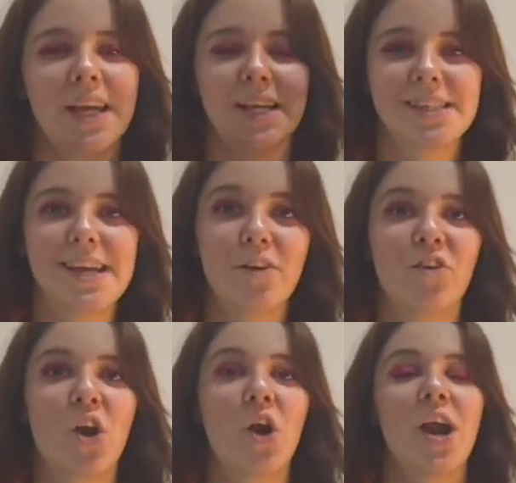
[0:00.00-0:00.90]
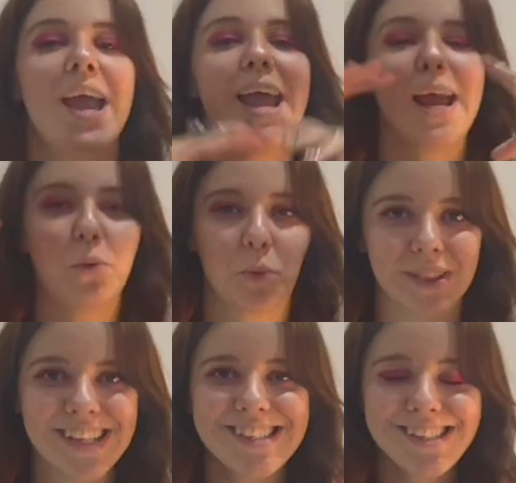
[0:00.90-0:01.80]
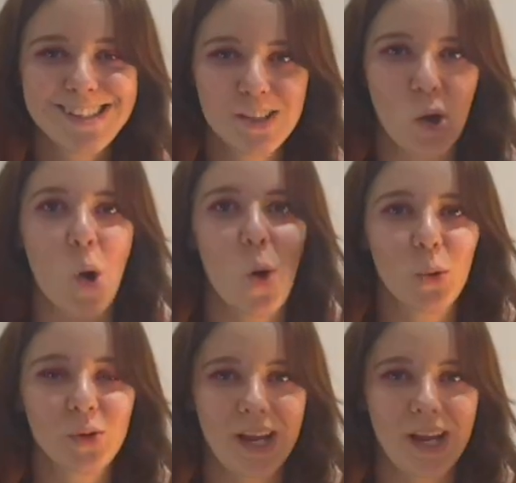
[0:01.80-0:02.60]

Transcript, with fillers: instead of her and we'll listen to the whole